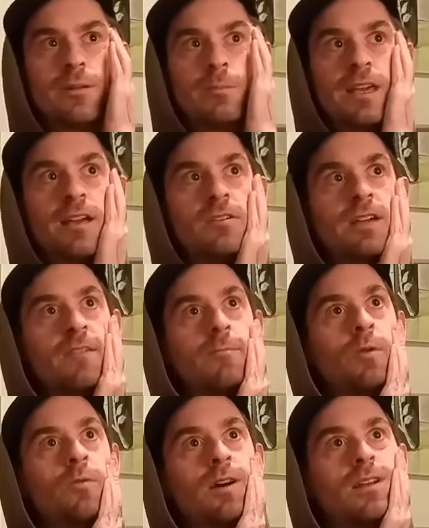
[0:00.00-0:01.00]
Miguel gave me
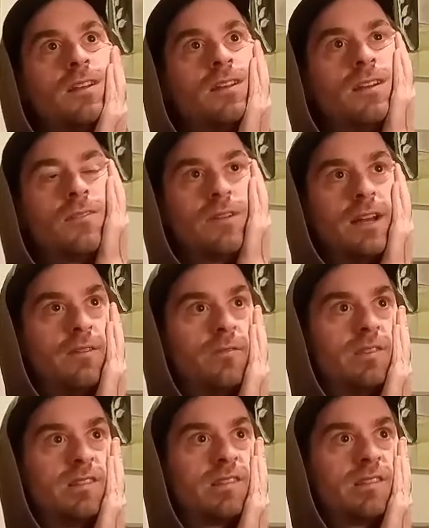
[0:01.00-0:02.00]
one when I was,